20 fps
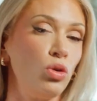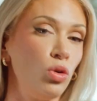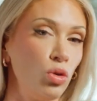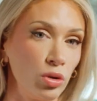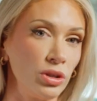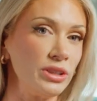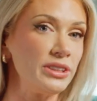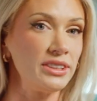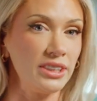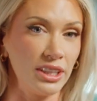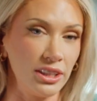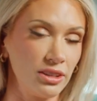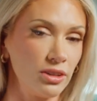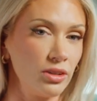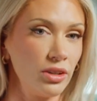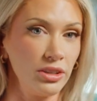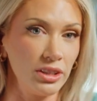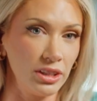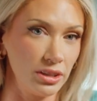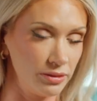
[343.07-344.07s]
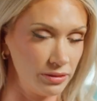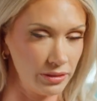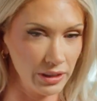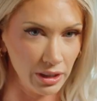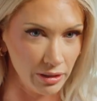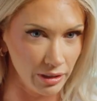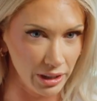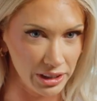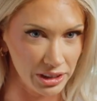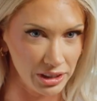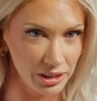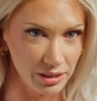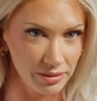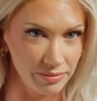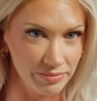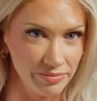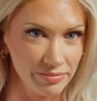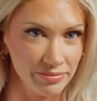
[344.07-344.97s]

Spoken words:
or a standalone configuration.